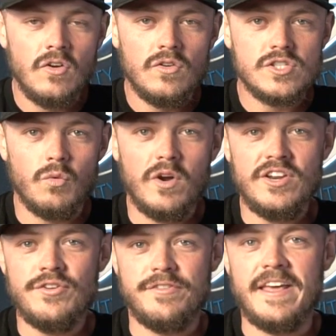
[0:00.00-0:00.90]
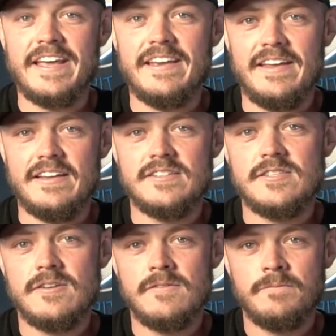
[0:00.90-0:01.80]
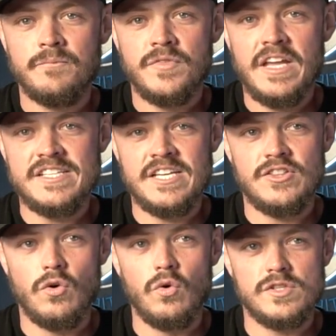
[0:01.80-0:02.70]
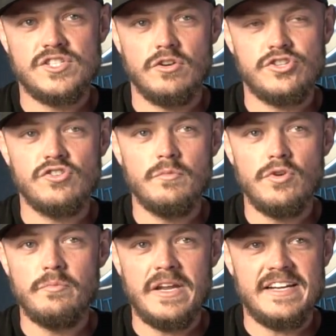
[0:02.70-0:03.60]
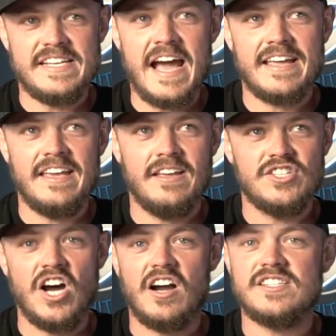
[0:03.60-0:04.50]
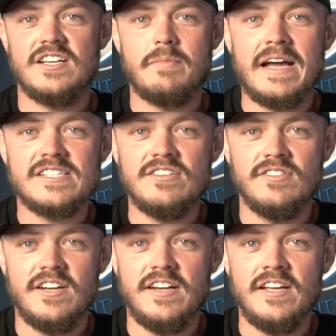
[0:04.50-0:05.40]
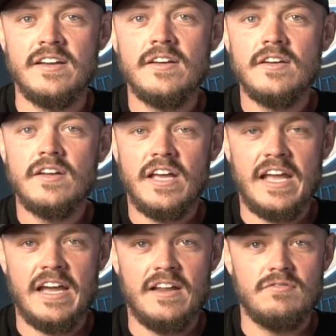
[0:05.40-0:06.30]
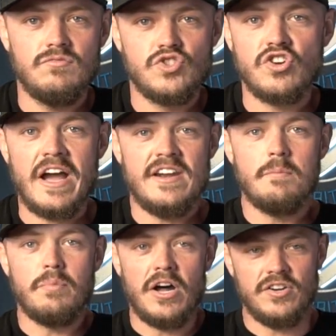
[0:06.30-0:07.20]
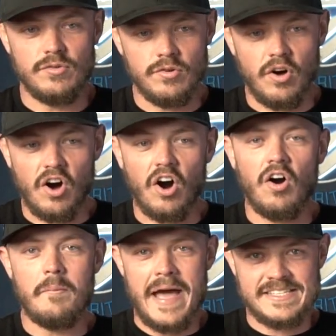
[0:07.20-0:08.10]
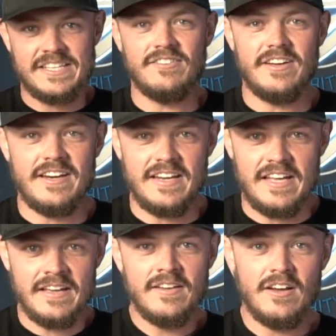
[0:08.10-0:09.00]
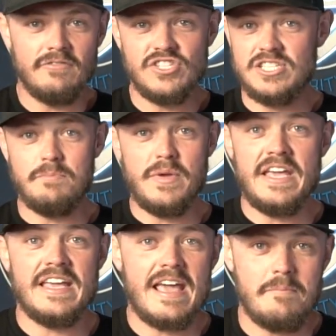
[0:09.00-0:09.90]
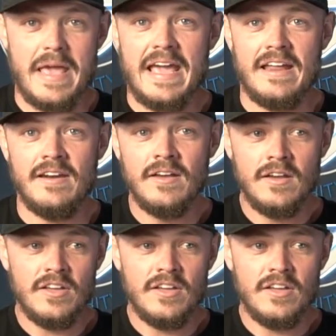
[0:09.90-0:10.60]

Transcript: So what do you think it is? Is it the whole social movement attacking toxic masculinity and trying to bundle all masculinity of just being a man,